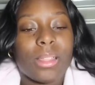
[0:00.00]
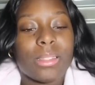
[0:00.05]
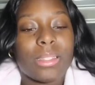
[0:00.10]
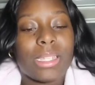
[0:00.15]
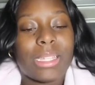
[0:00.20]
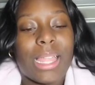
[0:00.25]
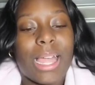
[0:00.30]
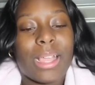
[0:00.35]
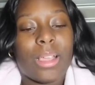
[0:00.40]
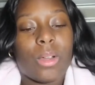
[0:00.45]

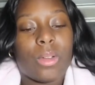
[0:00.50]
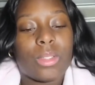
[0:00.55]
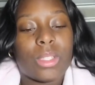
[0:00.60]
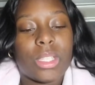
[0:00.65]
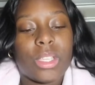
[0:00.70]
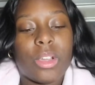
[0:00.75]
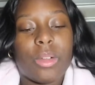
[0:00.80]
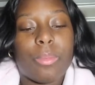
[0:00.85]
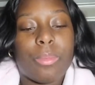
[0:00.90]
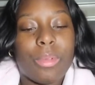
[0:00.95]
to like go
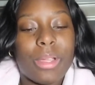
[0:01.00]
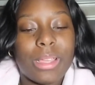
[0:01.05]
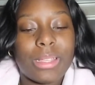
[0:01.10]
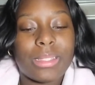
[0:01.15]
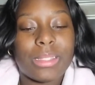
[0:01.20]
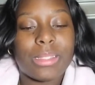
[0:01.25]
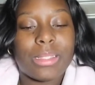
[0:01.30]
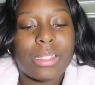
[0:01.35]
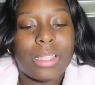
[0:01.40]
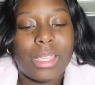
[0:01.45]
to your
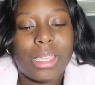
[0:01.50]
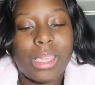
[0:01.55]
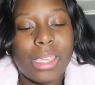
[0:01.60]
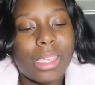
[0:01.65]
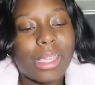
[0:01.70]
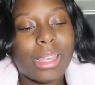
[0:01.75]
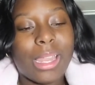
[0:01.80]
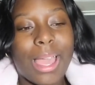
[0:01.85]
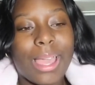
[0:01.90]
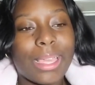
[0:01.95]
breast to
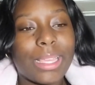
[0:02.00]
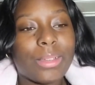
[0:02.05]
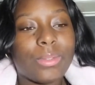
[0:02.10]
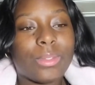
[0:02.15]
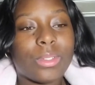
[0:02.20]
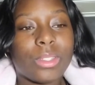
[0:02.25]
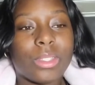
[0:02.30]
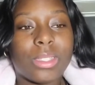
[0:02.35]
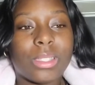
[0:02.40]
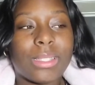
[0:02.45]
eat, like, it
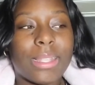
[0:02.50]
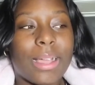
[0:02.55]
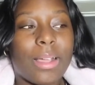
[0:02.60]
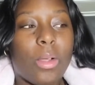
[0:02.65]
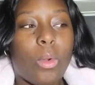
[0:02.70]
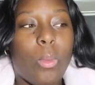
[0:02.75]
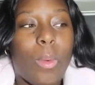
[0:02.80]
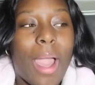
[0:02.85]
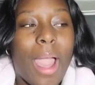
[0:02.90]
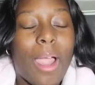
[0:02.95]
was just like
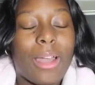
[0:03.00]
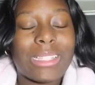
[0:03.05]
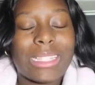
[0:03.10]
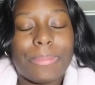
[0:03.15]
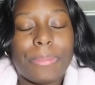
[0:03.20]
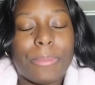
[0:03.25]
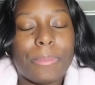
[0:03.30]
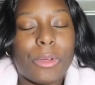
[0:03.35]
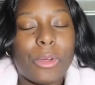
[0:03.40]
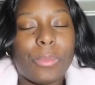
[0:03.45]
a wow
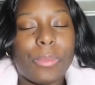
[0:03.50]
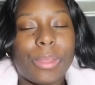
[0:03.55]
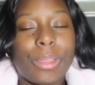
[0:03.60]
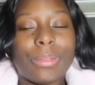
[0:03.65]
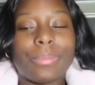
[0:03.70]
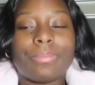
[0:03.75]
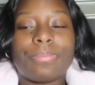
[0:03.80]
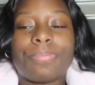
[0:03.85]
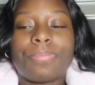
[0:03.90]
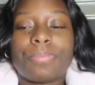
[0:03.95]
type of
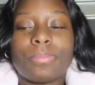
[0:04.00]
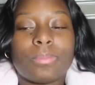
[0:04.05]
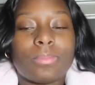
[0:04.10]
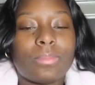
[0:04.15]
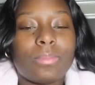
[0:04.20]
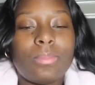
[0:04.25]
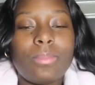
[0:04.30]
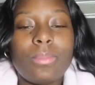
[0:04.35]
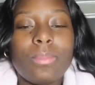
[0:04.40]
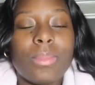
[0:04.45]
moment.
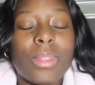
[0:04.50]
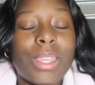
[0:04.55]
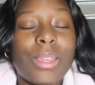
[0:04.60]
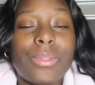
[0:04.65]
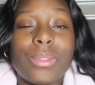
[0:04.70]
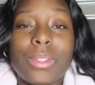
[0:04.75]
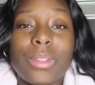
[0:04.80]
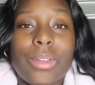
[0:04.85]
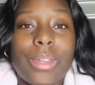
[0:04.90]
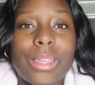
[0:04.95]
It
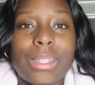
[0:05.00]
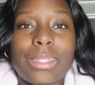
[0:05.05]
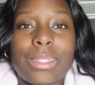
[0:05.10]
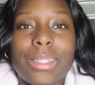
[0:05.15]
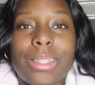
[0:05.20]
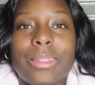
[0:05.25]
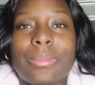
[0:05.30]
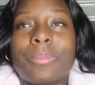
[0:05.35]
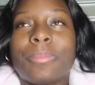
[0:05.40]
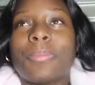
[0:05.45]
was
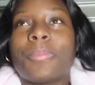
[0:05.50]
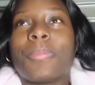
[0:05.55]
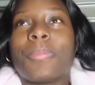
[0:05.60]
crazy,